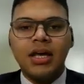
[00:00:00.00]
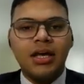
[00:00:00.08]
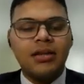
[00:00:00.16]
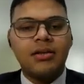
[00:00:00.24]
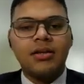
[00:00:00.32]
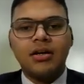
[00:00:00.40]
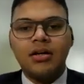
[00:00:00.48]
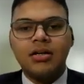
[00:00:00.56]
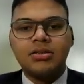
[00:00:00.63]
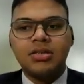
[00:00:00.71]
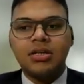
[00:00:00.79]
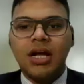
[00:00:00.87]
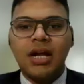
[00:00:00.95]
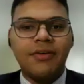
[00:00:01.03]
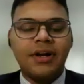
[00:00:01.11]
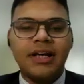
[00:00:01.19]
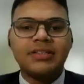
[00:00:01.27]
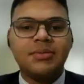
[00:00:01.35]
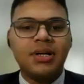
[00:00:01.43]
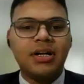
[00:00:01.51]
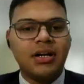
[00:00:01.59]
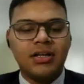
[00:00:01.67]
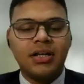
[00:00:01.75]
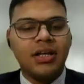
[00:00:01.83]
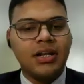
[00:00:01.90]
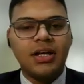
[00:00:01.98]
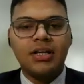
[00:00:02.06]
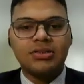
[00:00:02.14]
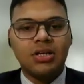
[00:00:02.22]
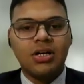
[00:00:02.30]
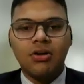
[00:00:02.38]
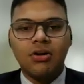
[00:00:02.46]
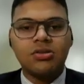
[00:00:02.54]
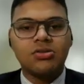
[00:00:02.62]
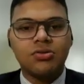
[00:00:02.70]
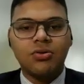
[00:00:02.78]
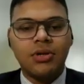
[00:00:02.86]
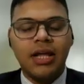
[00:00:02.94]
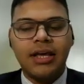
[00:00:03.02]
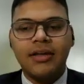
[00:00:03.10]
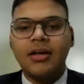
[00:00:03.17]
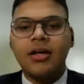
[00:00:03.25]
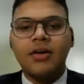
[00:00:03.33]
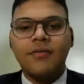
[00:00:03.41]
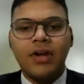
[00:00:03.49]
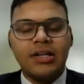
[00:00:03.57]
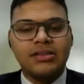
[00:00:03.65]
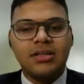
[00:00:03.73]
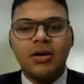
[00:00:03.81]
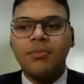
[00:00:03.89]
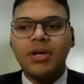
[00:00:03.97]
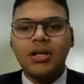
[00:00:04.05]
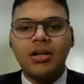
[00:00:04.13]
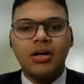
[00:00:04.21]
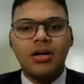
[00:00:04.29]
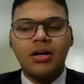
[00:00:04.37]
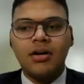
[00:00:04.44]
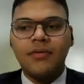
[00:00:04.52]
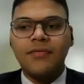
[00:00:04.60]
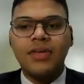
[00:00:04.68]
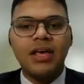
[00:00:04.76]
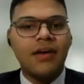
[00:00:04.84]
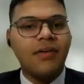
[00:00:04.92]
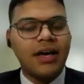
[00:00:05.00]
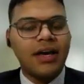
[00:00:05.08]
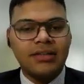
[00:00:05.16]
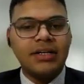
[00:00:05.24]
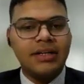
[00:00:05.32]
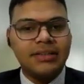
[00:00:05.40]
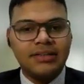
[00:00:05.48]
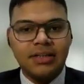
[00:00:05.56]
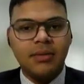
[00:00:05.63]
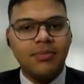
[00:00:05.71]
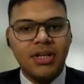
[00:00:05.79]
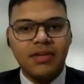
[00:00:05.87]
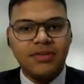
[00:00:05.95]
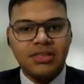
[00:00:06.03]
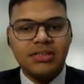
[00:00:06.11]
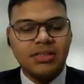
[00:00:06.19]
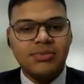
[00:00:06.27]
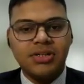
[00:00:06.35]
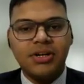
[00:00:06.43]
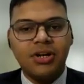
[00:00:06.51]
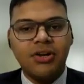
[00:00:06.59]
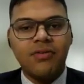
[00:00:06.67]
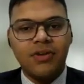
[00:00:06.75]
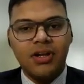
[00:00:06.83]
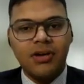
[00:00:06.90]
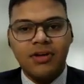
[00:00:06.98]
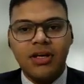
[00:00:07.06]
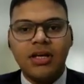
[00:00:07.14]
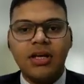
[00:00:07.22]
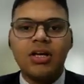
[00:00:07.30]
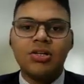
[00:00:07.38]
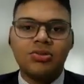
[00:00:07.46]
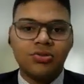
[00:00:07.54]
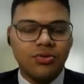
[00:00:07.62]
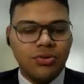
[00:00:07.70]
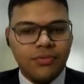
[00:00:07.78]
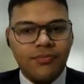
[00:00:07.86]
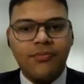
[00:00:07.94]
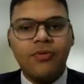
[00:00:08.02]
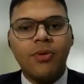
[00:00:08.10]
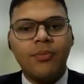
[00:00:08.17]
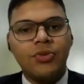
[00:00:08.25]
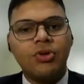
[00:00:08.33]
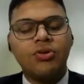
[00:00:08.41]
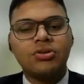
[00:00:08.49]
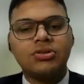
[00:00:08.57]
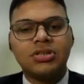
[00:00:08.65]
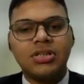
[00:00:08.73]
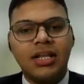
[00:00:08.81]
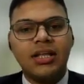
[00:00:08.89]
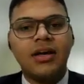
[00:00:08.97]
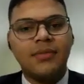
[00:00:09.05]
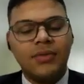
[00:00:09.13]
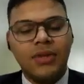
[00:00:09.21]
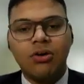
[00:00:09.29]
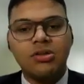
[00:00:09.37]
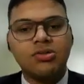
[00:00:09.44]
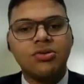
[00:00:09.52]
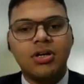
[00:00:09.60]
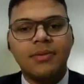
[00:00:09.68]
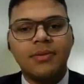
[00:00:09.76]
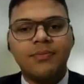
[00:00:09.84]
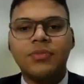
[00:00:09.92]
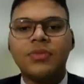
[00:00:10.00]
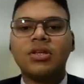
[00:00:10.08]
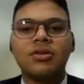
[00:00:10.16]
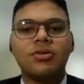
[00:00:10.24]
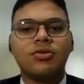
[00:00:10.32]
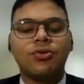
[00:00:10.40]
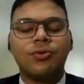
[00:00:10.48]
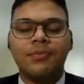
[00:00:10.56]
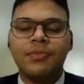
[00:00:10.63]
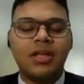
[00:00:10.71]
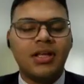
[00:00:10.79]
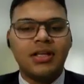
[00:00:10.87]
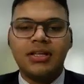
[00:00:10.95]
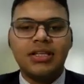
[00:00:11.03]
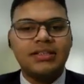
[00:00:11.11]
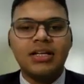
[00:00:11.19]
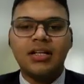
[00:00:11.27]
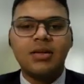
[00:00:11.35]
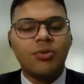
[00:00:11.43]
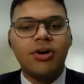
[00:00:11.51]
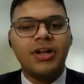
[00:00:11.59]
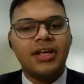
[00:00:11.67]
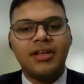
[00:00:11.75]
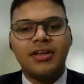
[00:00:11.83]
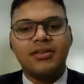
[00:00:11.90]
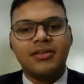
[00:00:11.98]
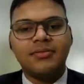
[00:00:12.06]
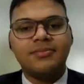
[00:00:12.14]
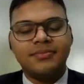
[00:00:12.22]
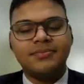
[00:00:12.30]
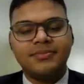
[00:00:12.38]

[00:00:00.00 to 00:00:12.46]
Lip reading: Again, sir, advertisement and other areas are also like, for example, we have IRCTC company, which is a subsidiary of railway. So from those areas, they also earn. So these are the broad areas.